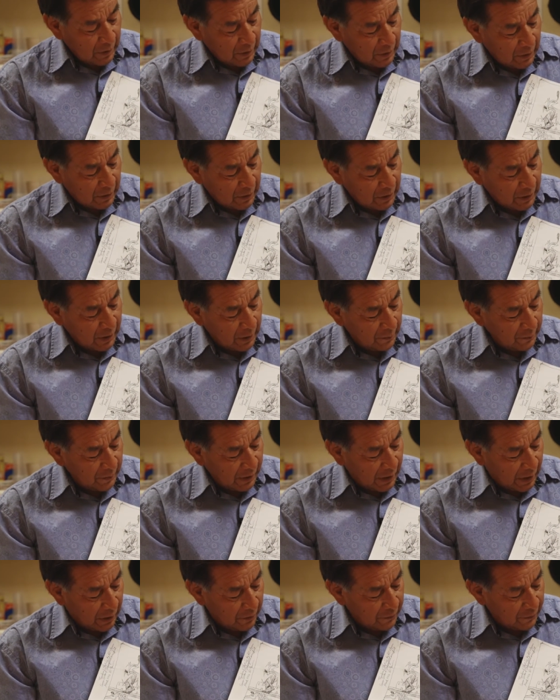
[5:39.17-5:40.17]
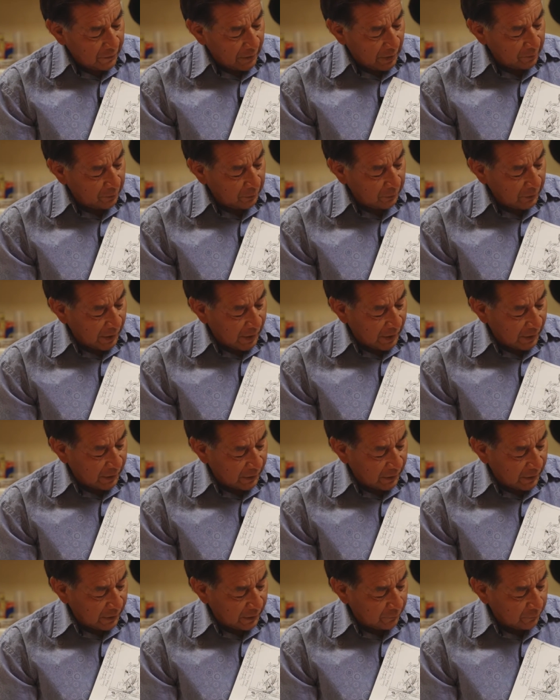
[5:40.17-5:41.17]
uh, coming out of that
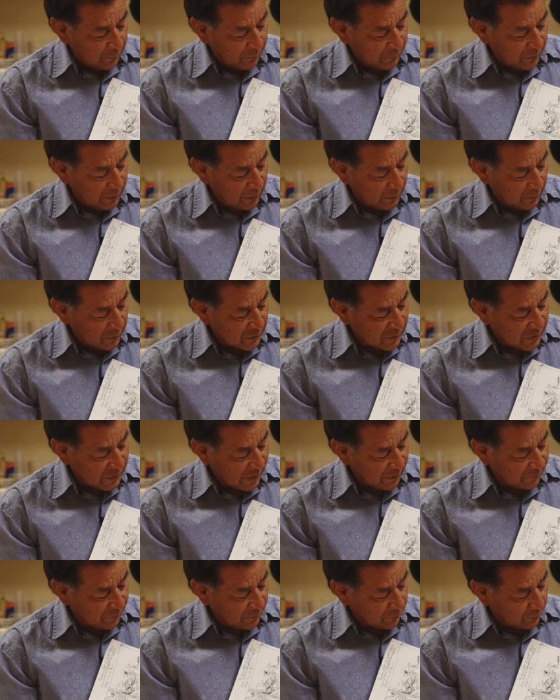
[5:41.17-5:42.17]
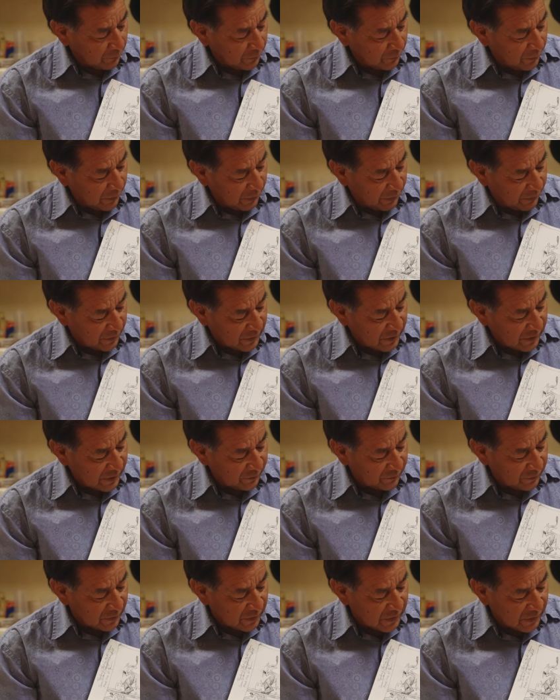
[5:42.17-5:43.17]
plant with a number seven would be the
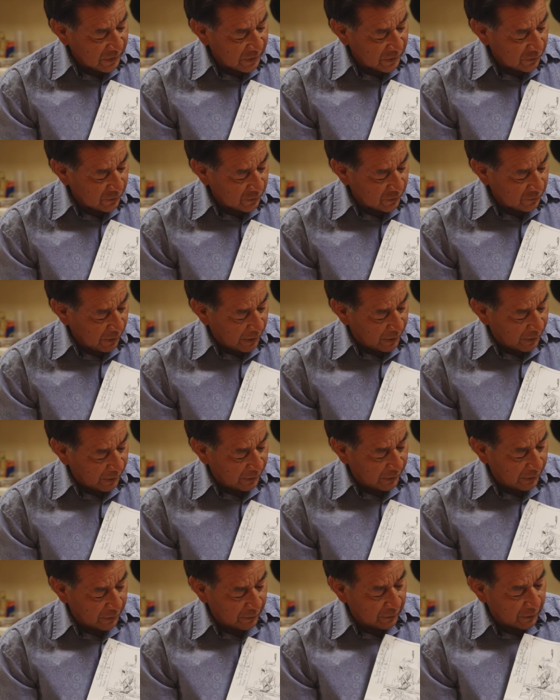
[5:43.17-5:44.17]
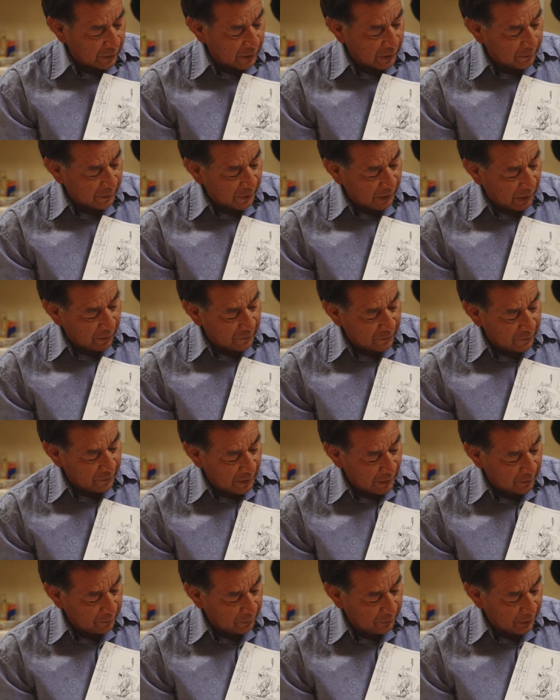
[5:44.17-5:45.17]
seven sisters right in here coming out of
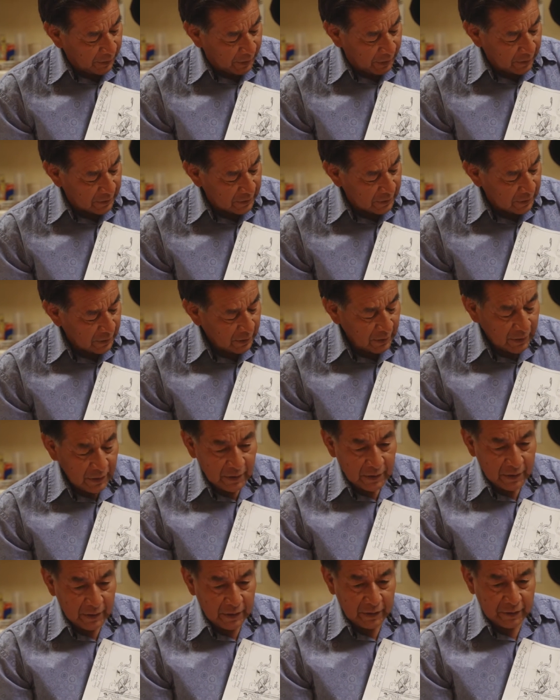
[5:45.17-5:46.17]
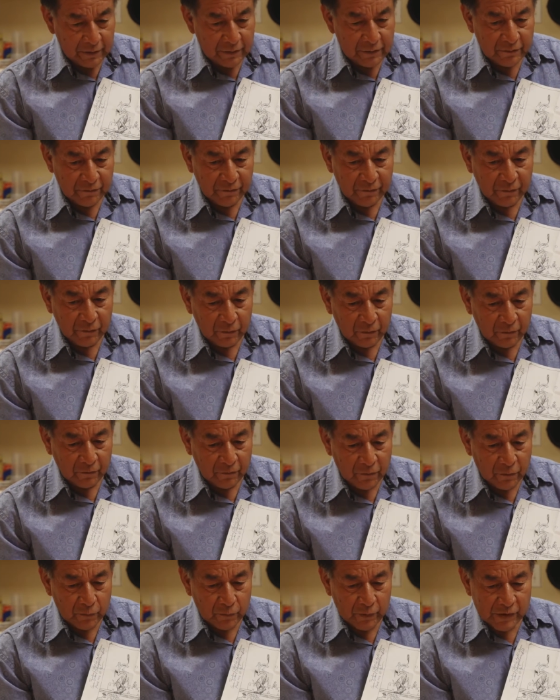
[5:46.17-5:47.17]
that plant into full
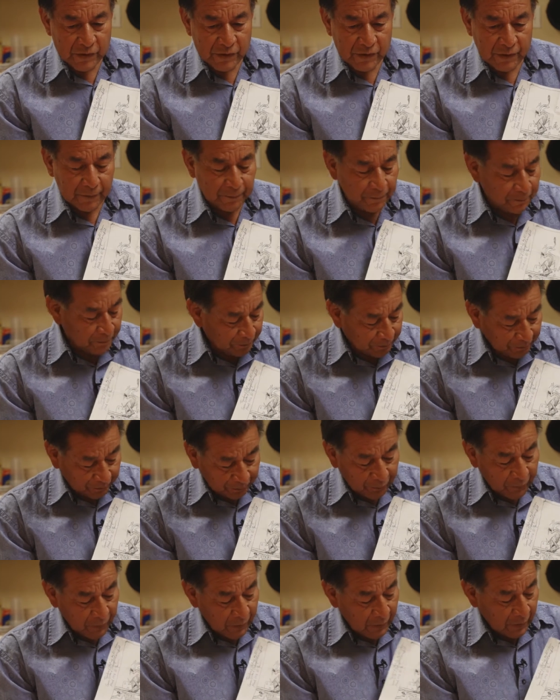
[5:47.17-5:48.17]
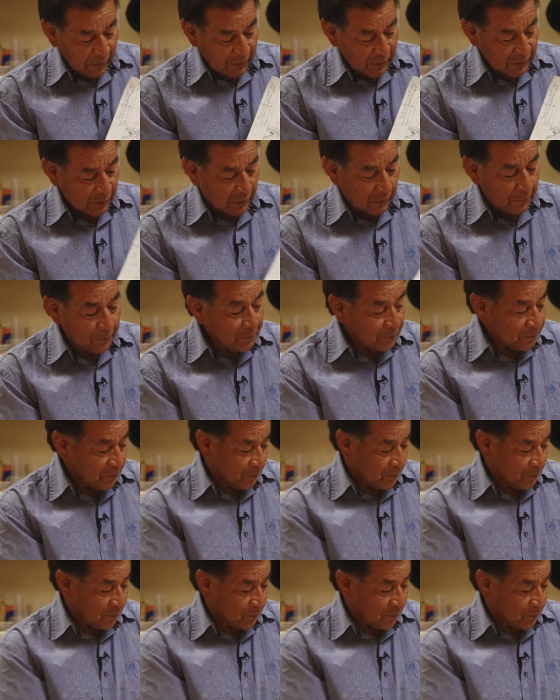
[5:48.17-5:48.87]
fruition. So